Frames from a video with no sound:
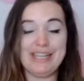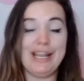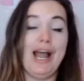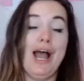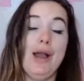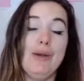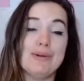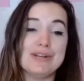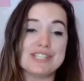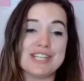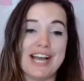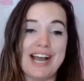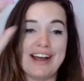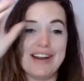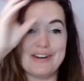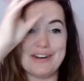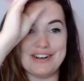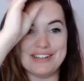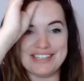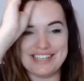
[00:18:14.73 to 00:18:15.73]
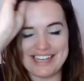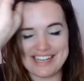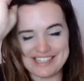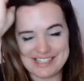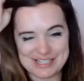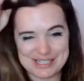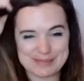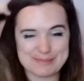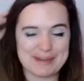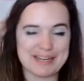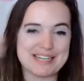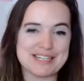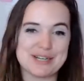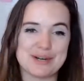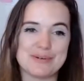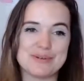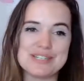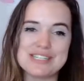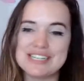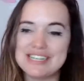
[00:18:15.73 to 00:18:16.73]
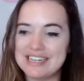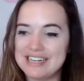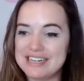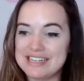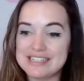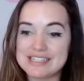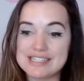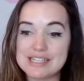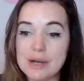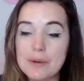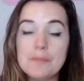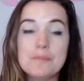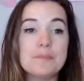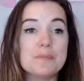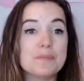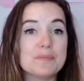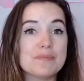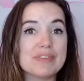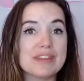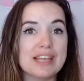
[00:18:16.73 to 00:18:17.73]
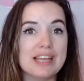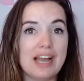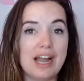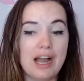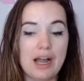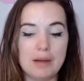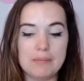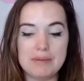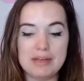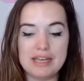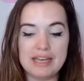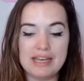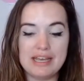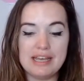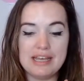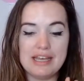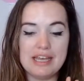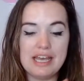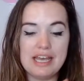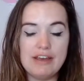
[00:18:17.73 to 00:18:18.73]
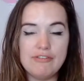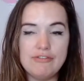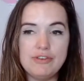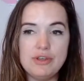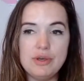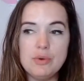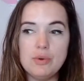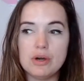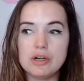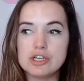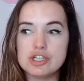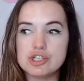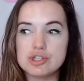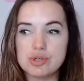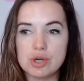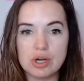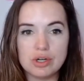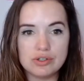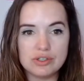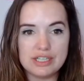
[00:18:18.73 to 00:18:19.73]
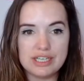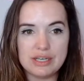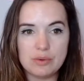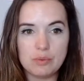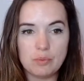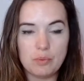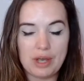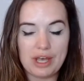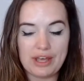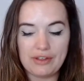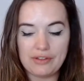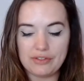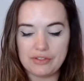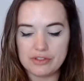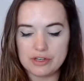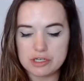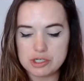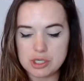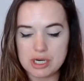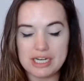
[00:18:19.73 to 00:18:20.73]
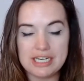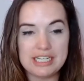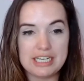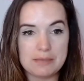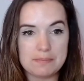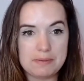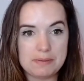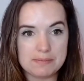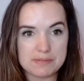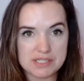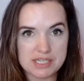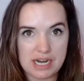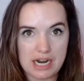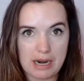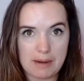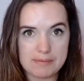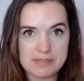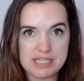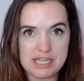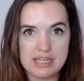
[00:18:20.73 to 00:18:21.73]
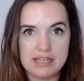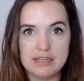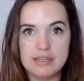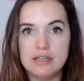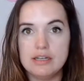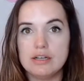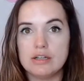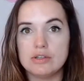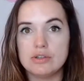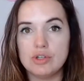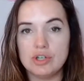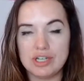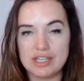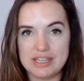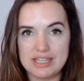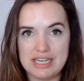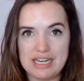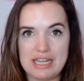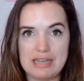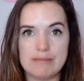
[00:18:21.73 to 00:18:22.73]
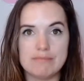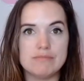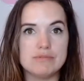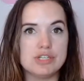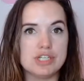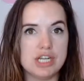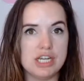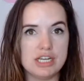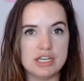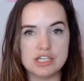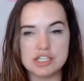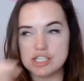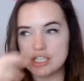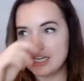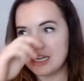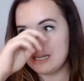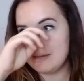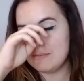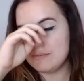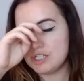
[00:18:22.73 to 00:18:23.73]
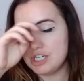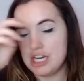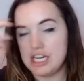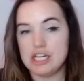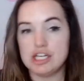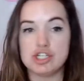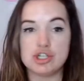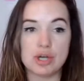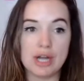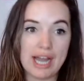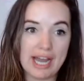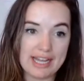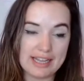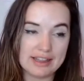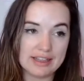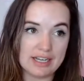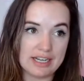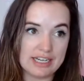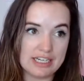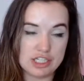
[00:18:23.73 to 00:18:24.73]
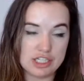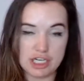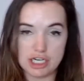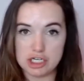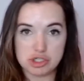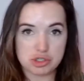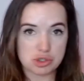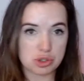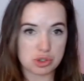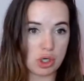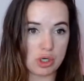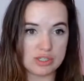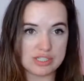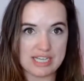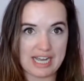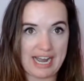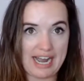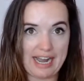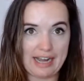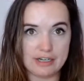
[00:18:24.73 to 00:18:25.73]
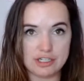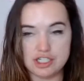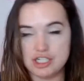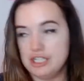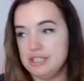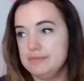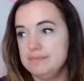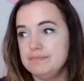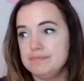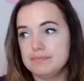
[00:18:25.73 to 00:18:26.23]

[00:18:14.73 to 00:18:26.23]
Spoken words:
I wish I had all the answers, but I don't. So, if you are struggling with trying to get people to opt in, look at the name, change your headline, change your call to action.